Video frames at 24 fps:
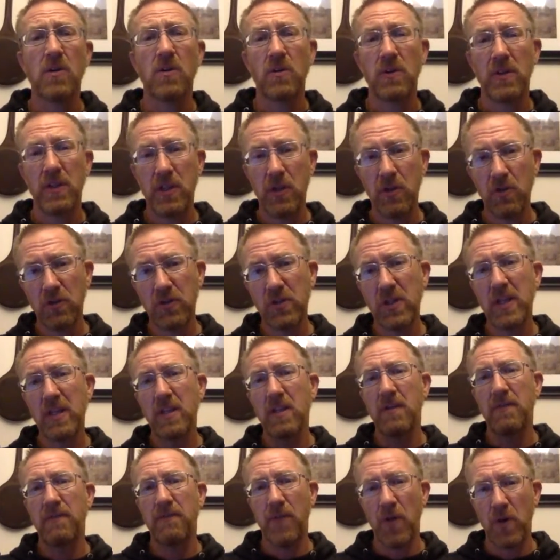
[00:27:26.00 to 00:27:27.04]
Usually
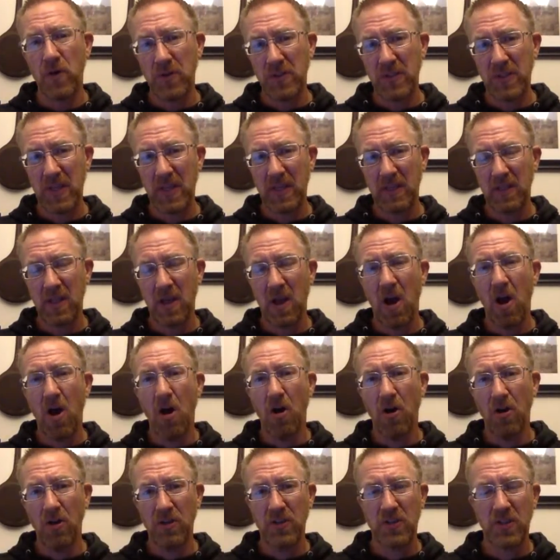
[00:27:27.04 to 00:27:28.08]
the first thing that
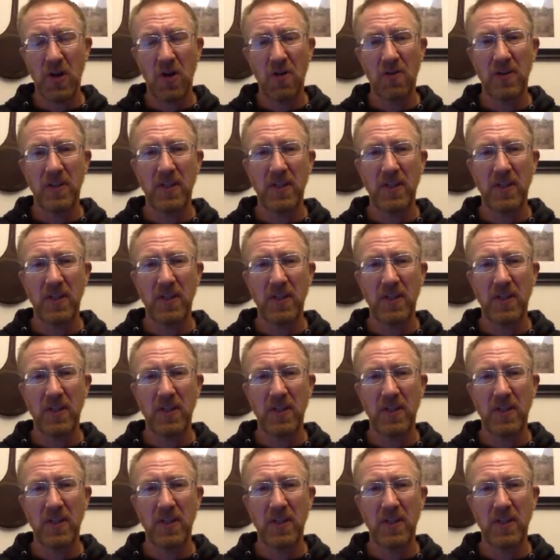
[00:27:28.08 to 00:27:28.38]
I'll start